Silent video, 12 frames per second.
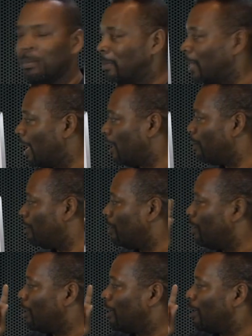Now,
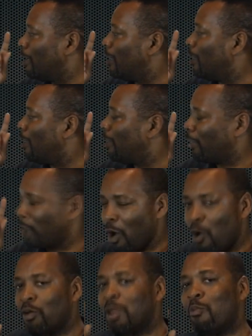the
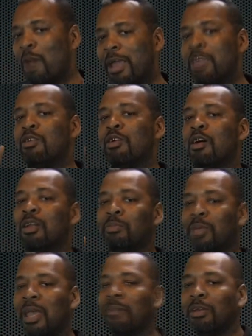only way you're going to
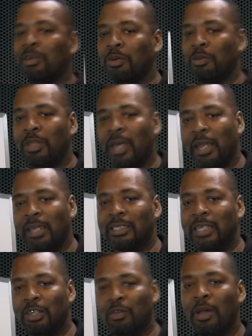be able to do that is
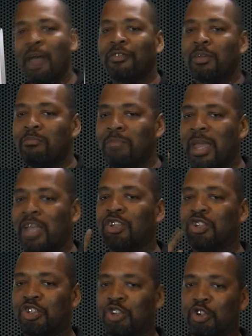that you have to make
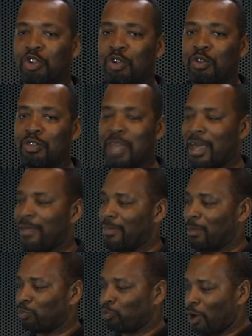sure that
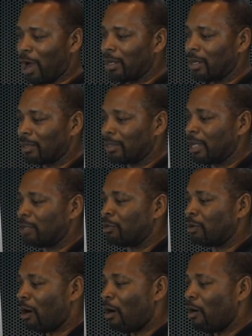the product that
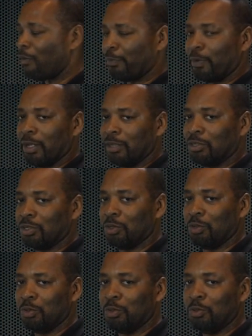you're offering
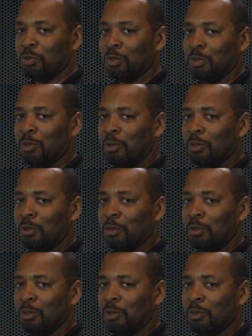to